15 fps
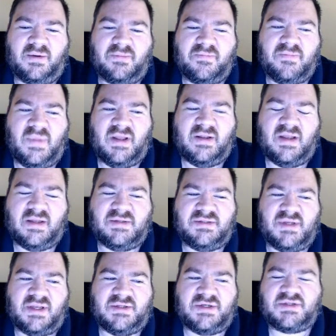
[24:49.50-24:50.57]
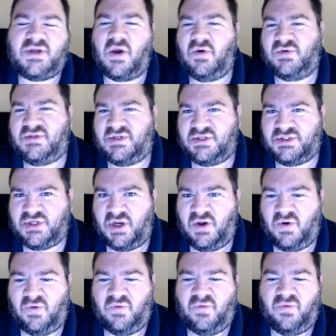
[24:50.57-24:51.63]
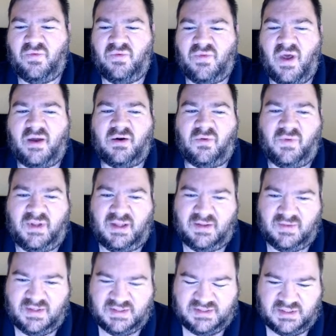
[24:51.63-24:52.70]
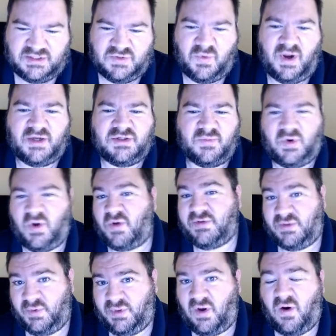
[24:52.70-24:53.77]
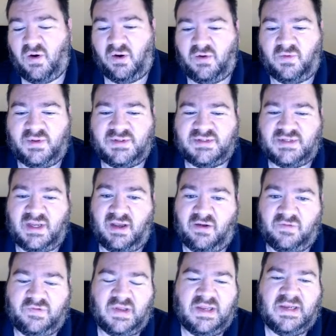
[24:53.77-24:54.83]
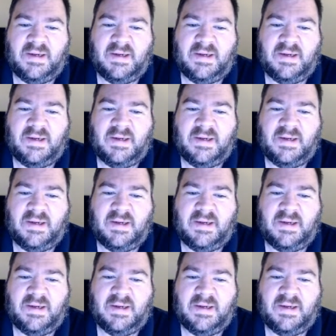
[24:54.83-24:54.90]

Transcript: it just goes to show, not only in this situation but also with the article itself,